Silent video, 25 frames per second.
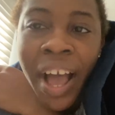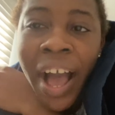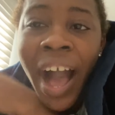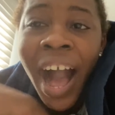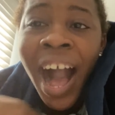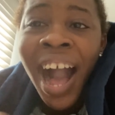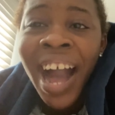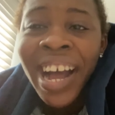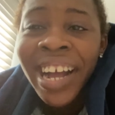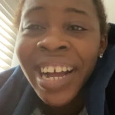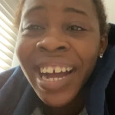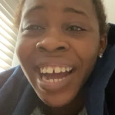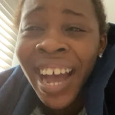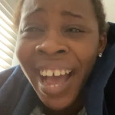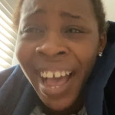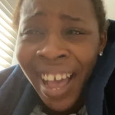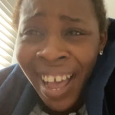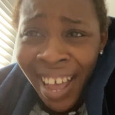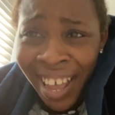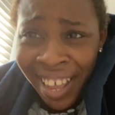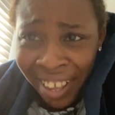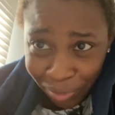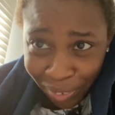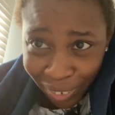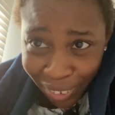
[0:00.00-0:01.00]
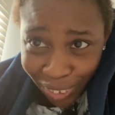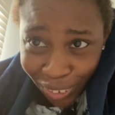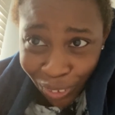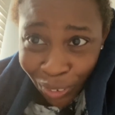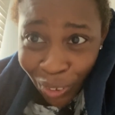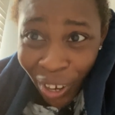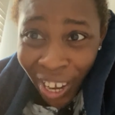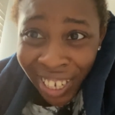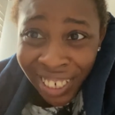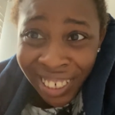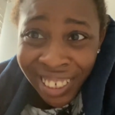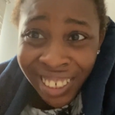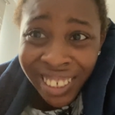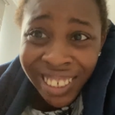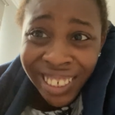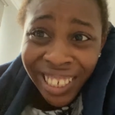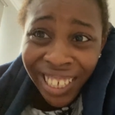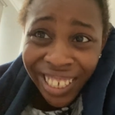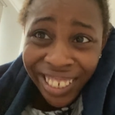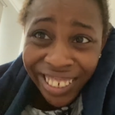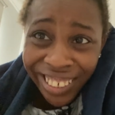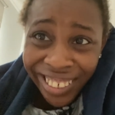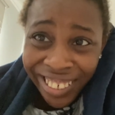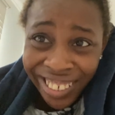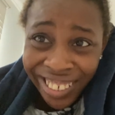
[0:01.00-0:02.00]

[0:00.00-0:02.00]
Aka, you are needed.